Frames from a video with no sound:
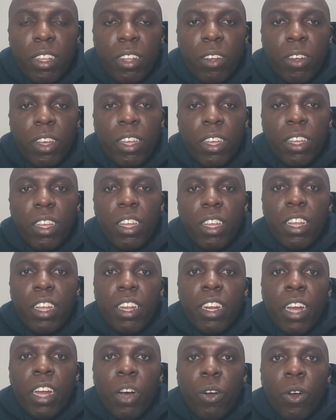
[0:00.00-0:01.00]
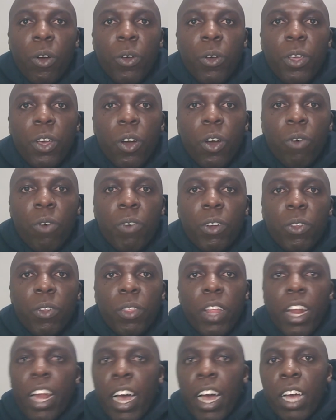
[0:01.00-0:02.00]
Okay, now going over to
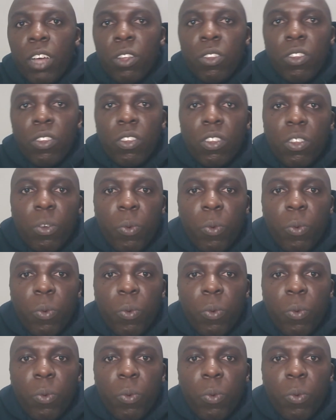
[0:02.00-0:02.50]
the Lions,